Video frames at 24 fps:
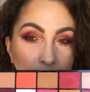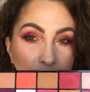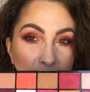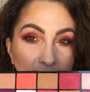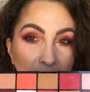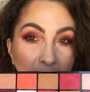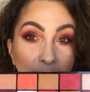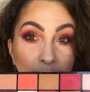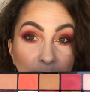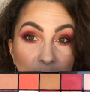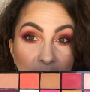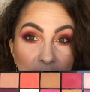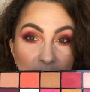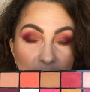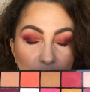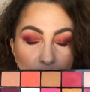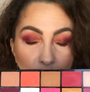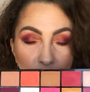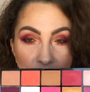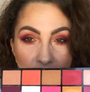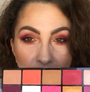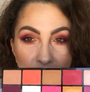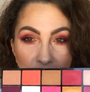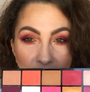cleverness
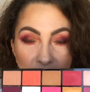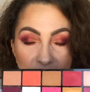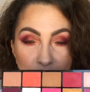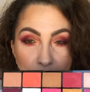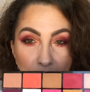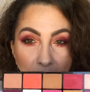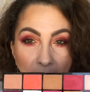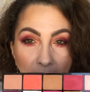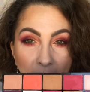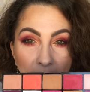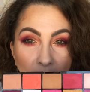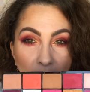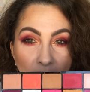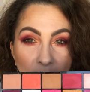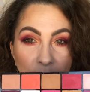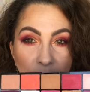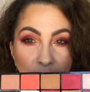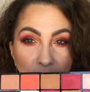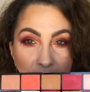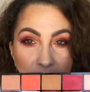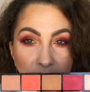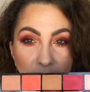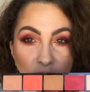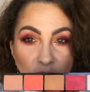within this palette. I
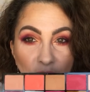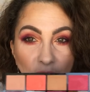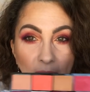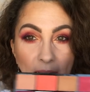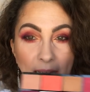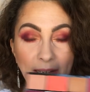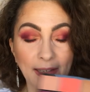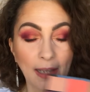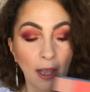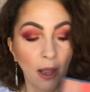think the shades